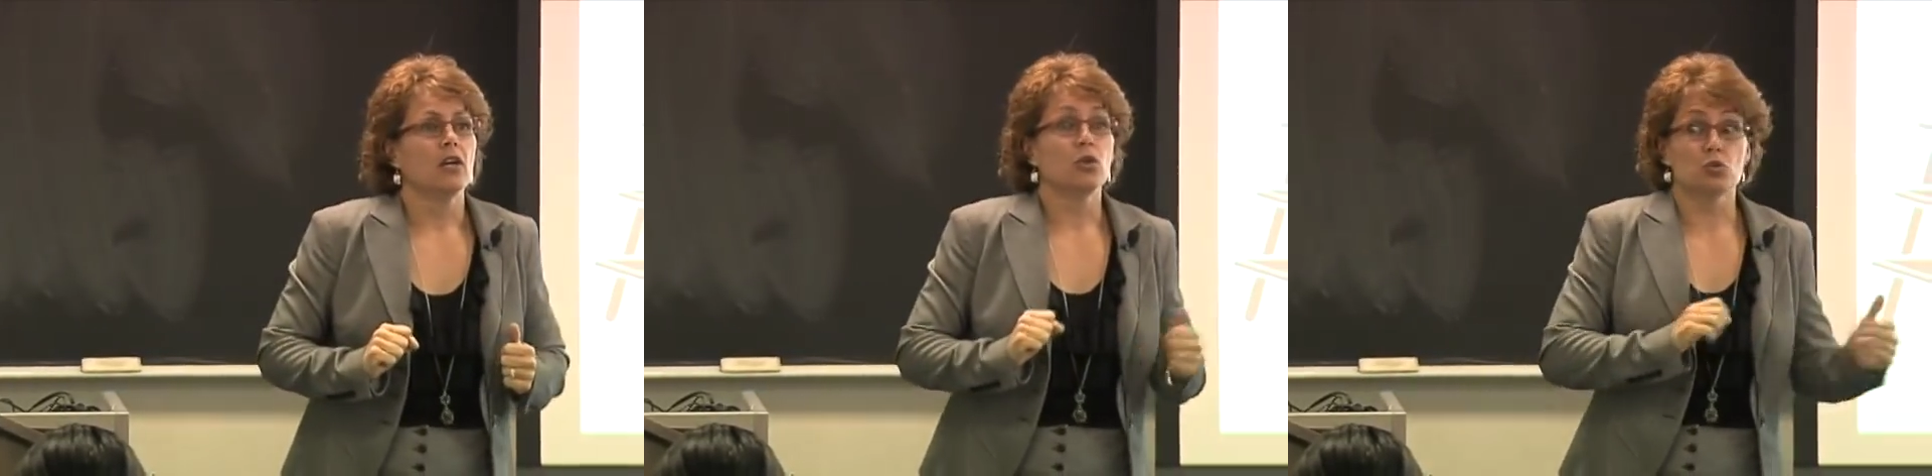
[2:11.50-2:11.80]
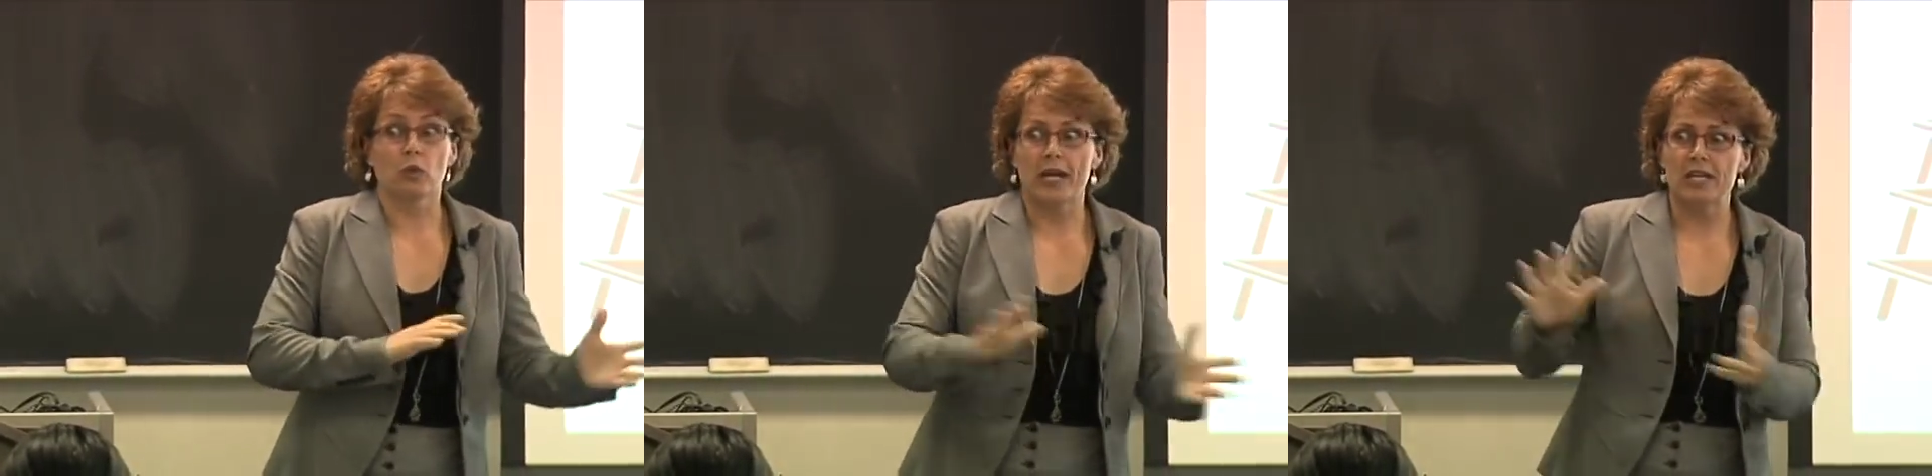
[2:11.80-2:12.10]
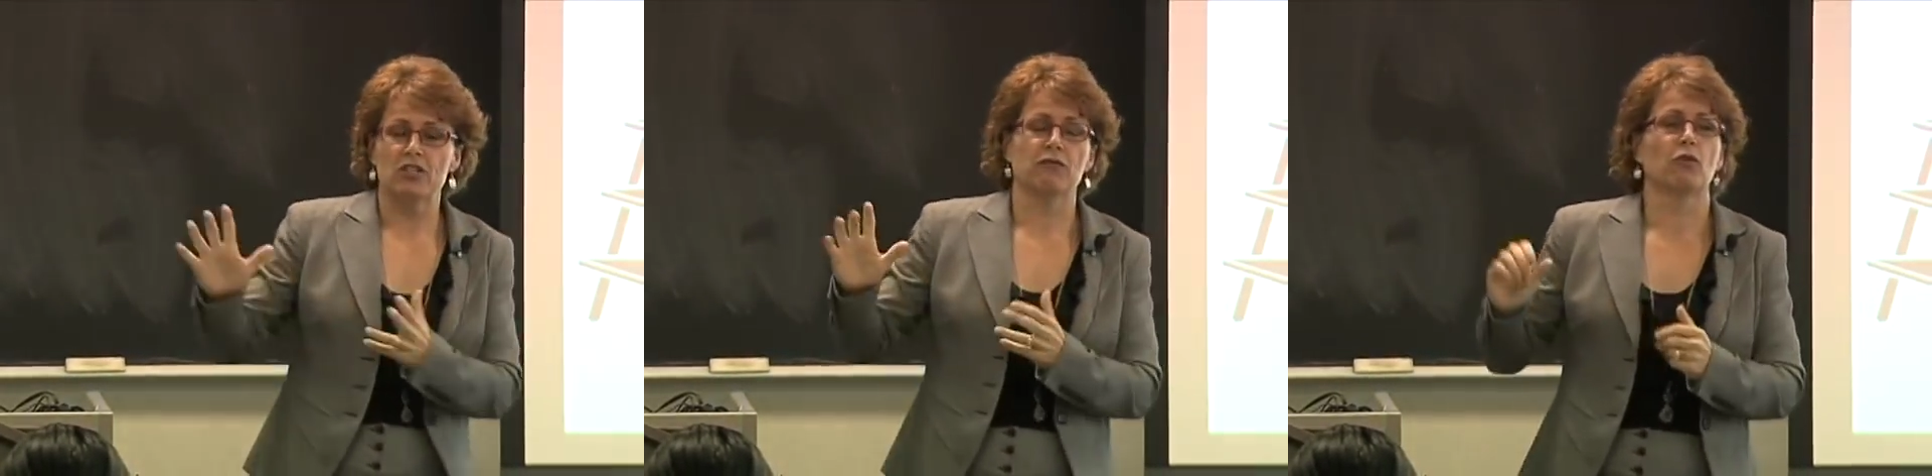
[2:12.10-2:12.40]
who's
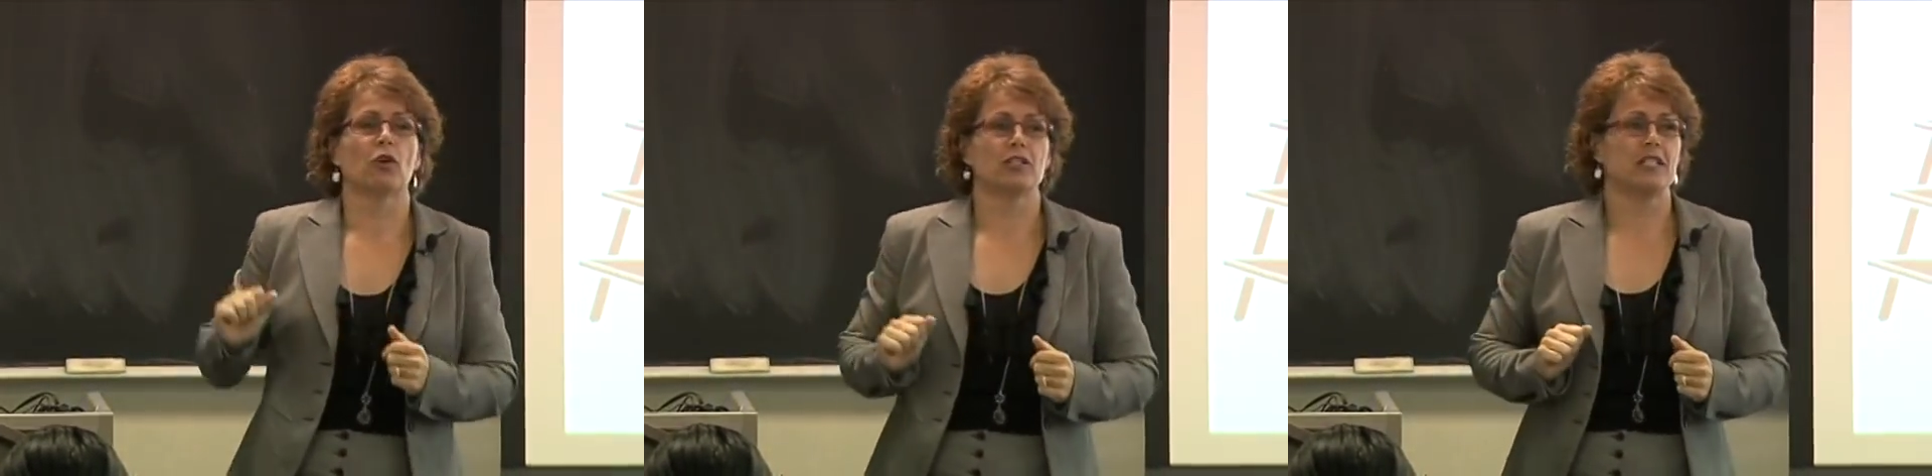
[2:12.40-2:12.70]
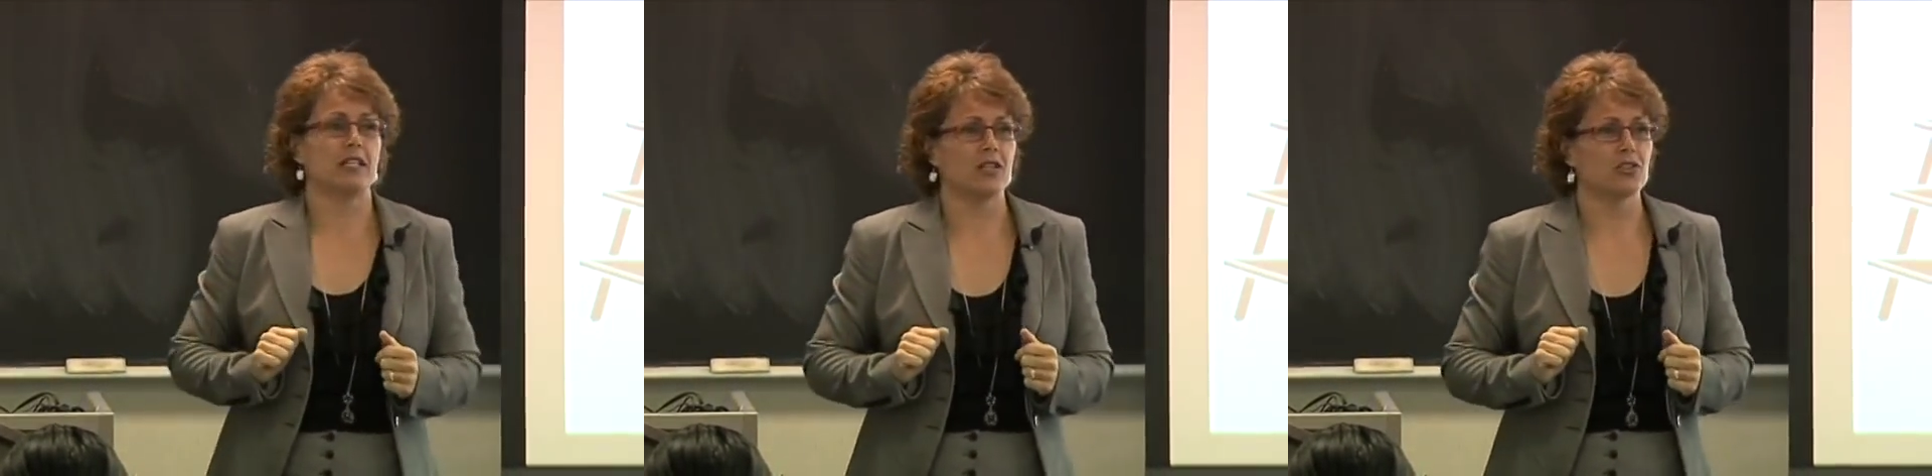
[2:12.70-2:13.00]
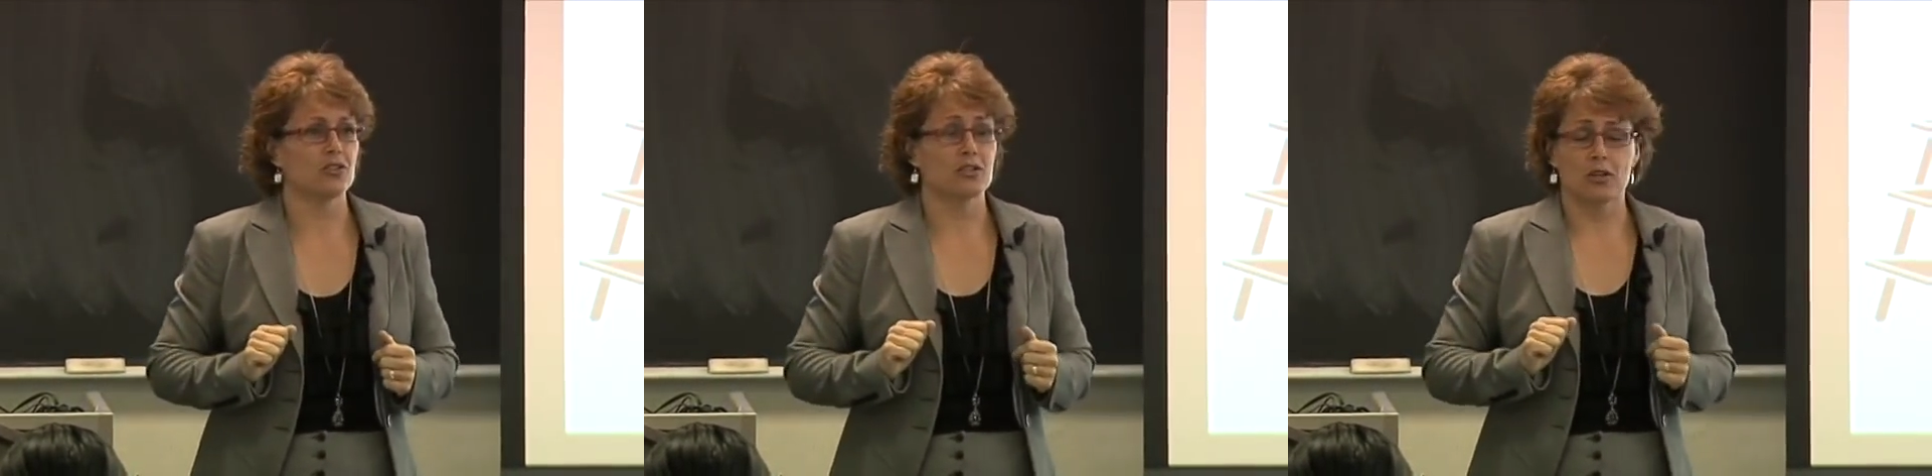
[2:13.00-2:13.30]
raised four
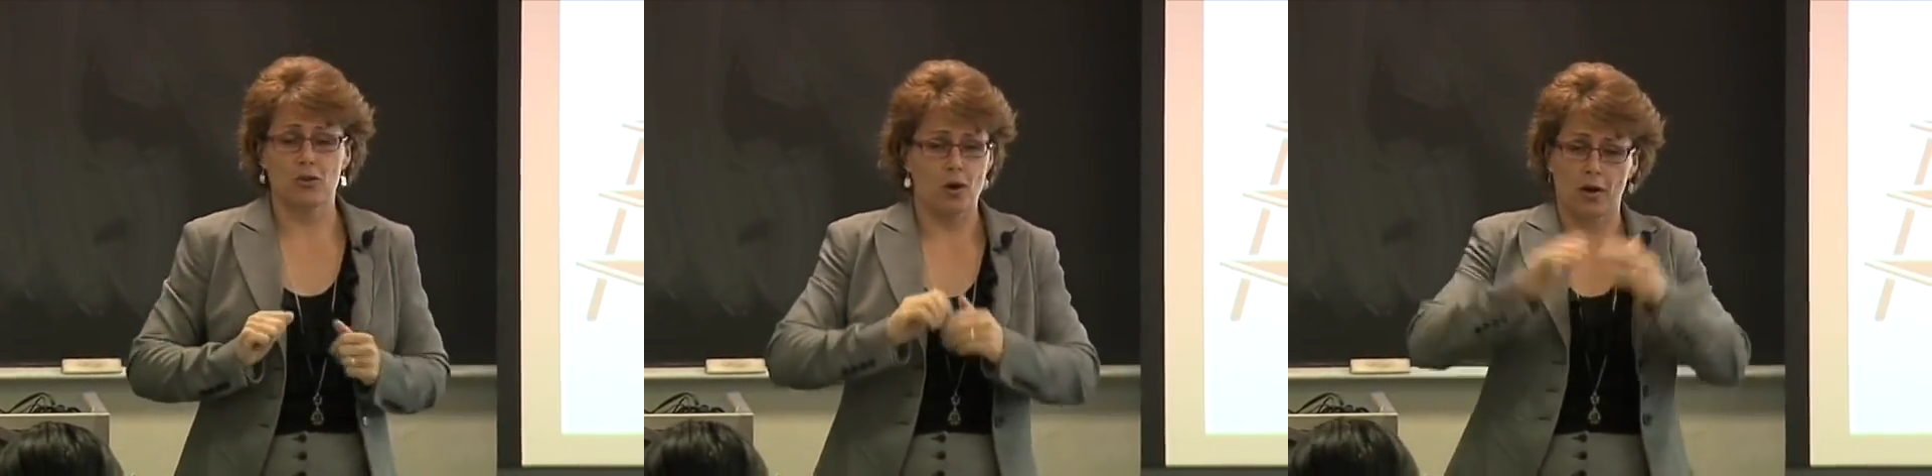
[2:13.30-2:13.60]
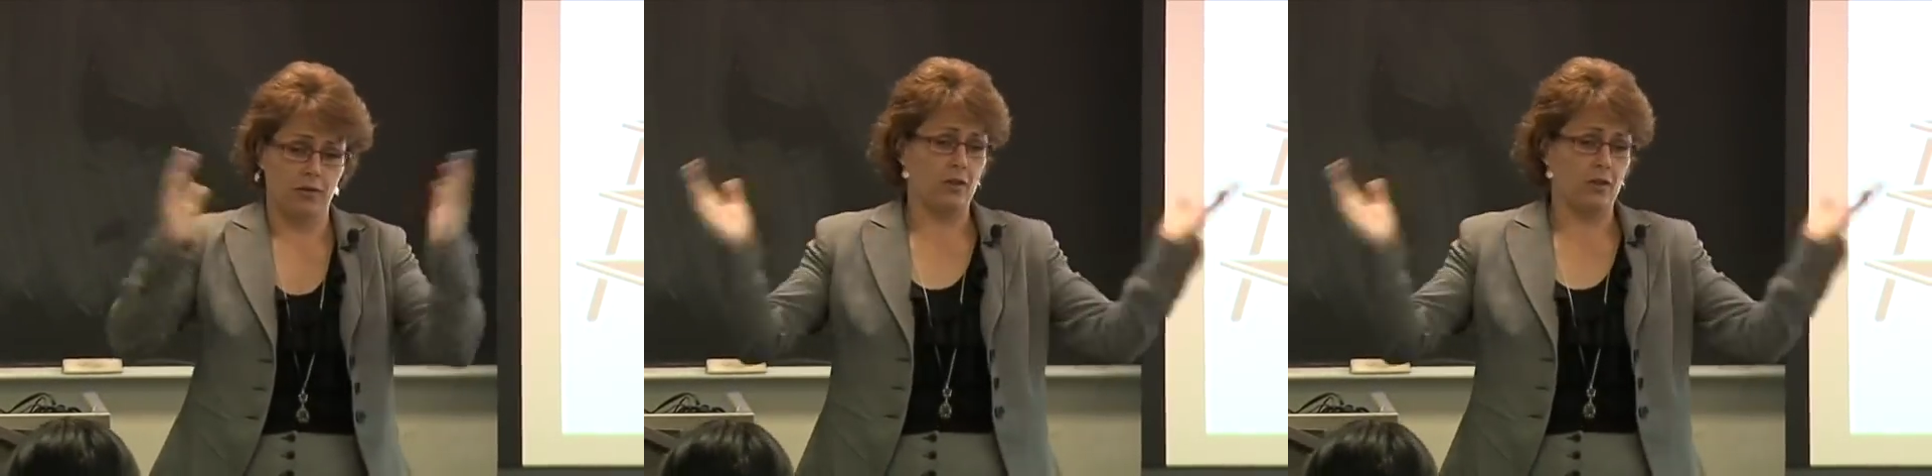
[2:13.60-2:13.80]
teenagers who are,